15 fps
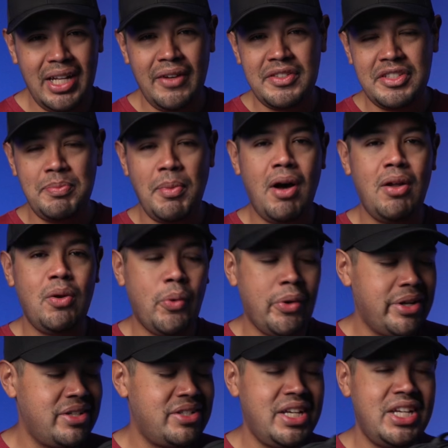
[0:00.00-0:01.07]
of small
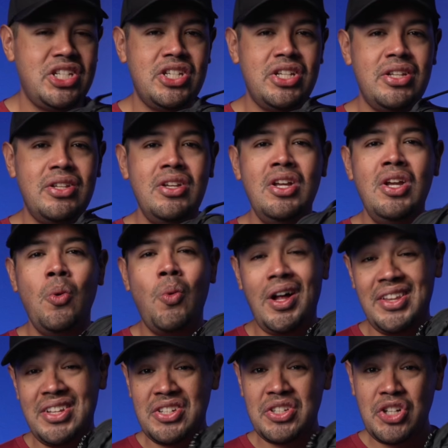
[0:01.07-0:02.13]
organization, while
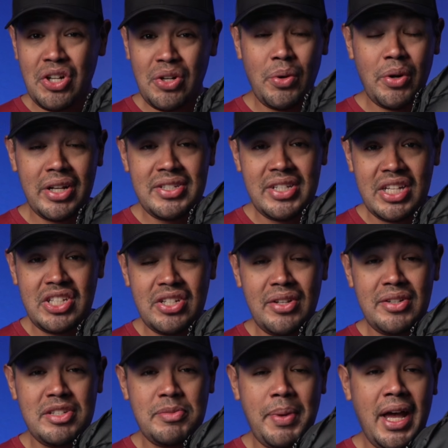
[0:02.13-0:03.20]
there's good organization on
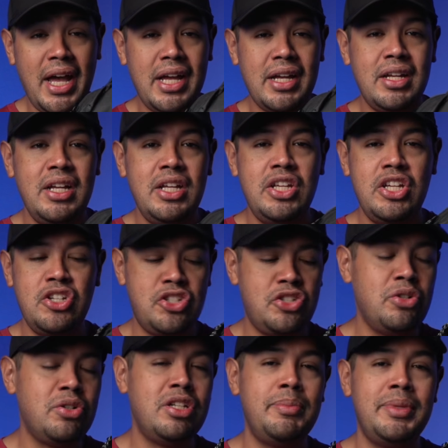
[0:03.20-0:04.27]
this bag, you're
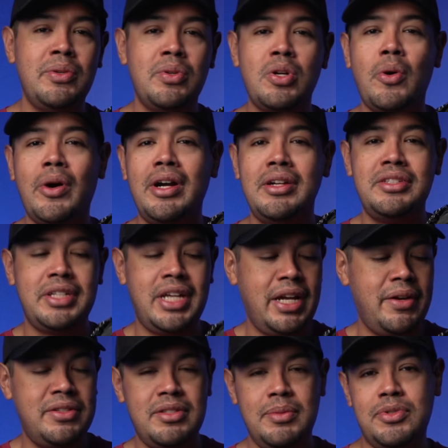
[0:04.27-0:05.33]
still going to be required to
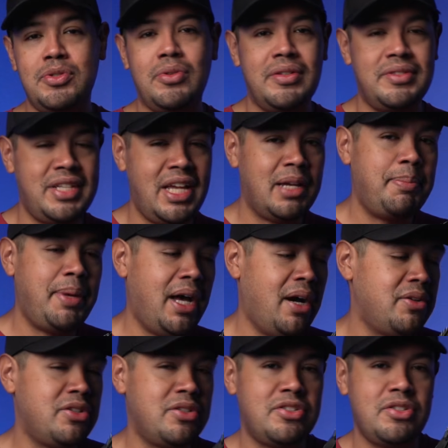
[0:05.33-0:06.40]
carry some sort of tech
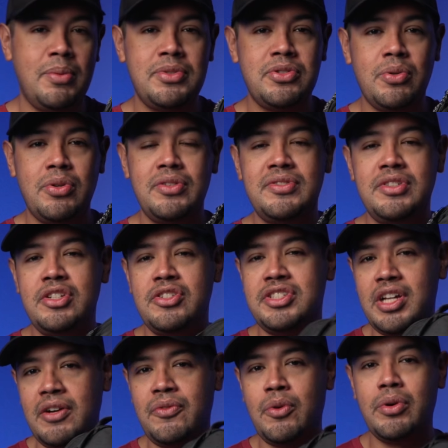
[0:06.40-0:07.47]
pouch or some sort of your
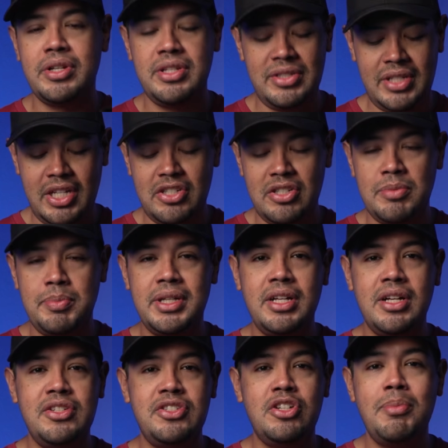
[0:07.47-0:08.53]
self-organization,
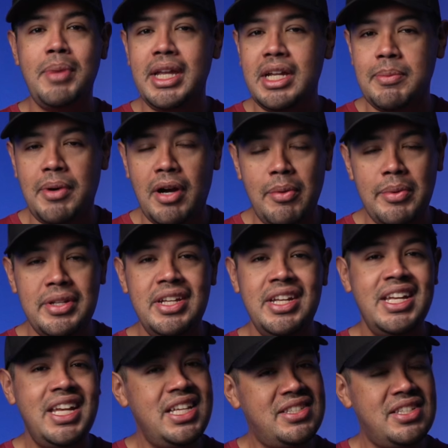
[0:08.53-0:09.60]
because your main compartment
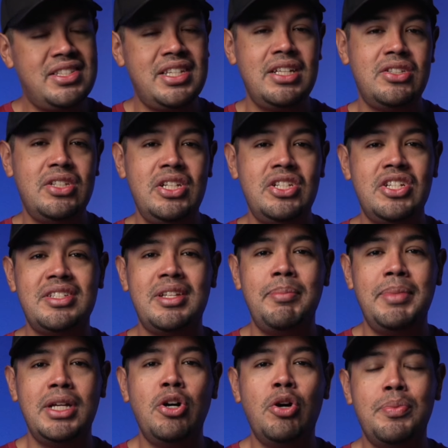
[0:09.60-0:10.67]
is essentially just a
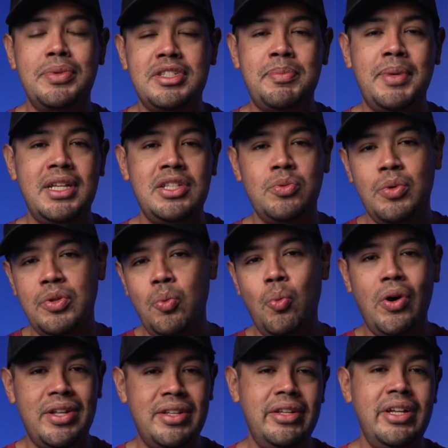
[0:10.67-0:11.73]
big open space with
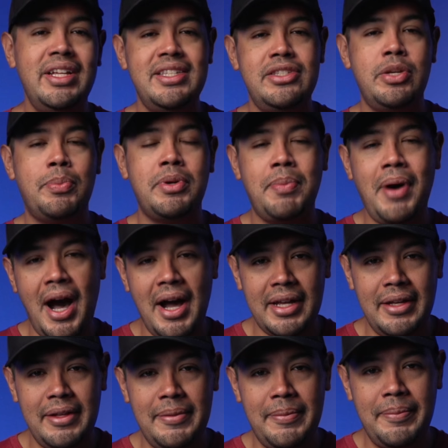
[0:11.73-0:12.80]
one zippered
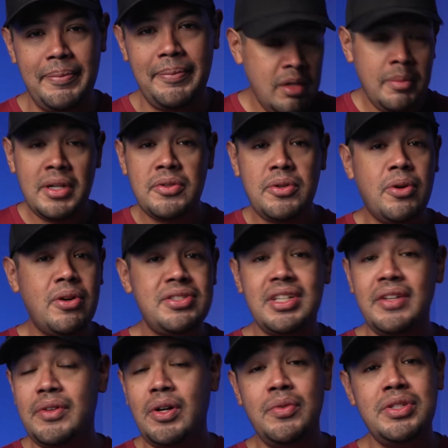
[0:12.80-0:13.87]
pocket. But of course,
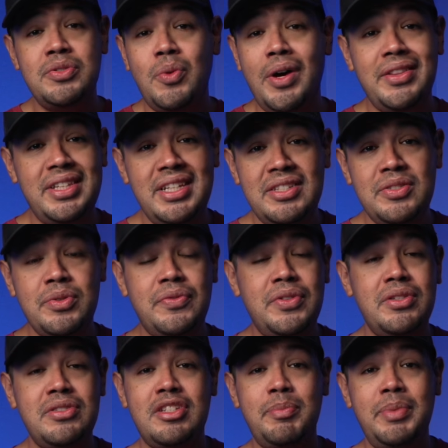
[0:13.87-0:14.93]
I've always wanted these
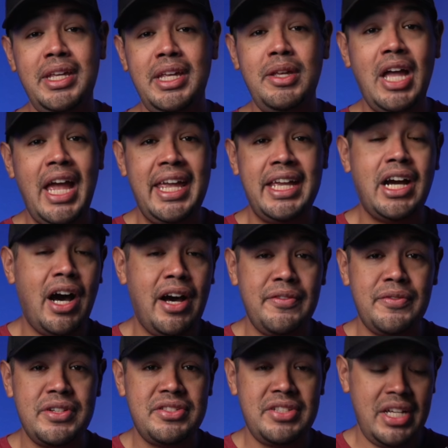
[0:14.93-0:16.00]
reviews to be a
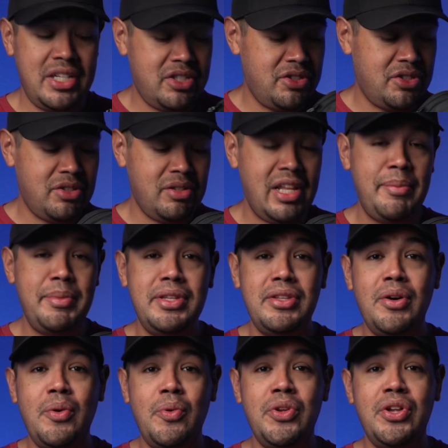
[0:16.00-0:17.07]
conversation, so let me
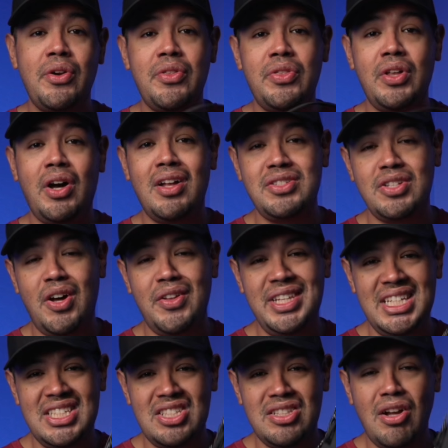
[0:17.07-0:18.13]
know your thoughts on
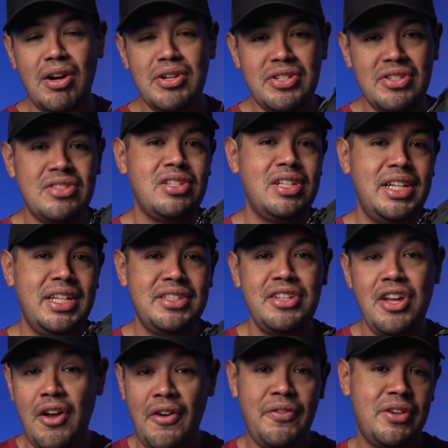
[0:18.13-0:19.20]
these larger slings
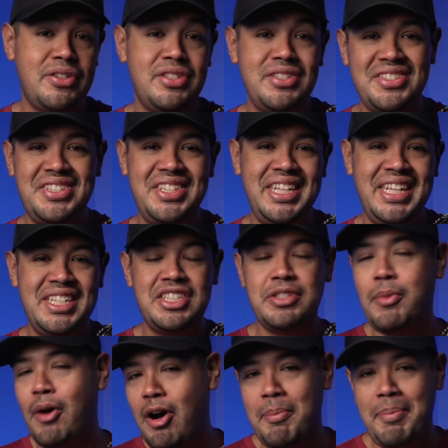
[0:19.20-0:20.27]
versus the
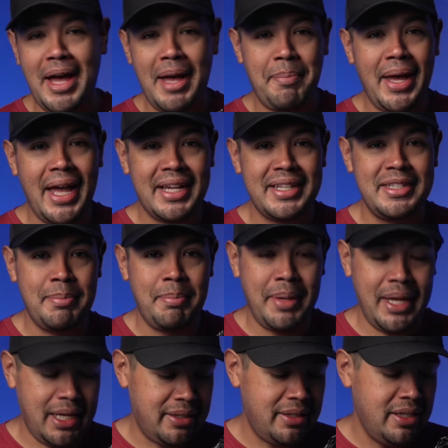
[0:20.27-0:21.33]
small backpack
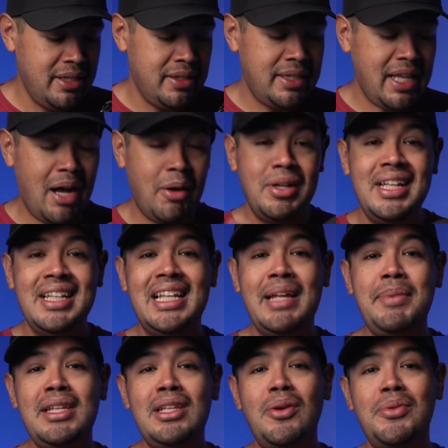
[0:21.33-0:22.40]
debate. Now, let
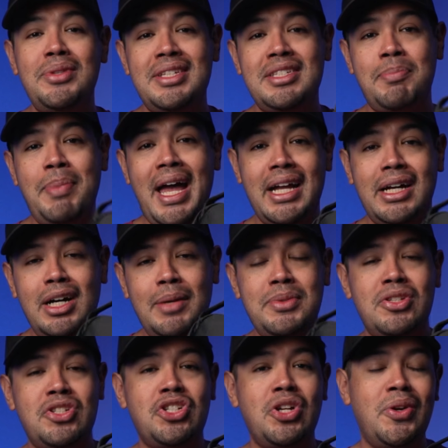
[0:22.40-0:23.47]
me load this bag up to
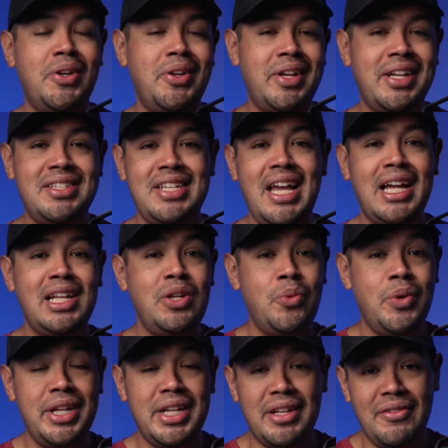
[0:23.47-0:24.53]
show you exactly
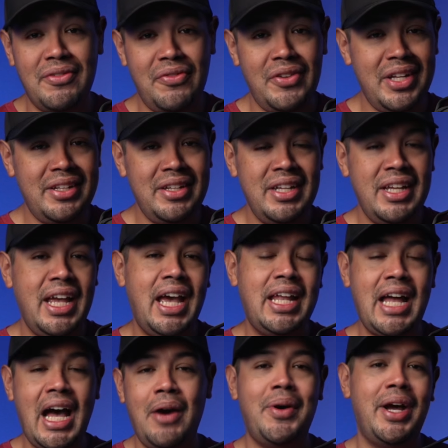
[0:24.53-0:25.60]
what it can fit and
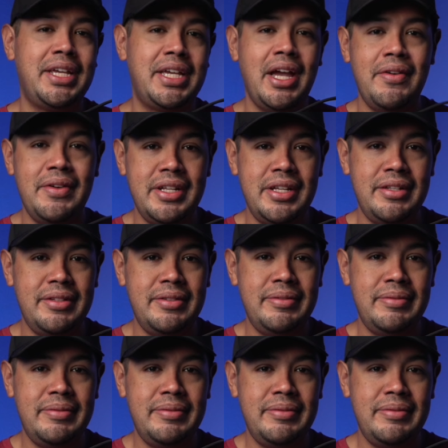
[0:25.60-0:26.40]
how I carried it.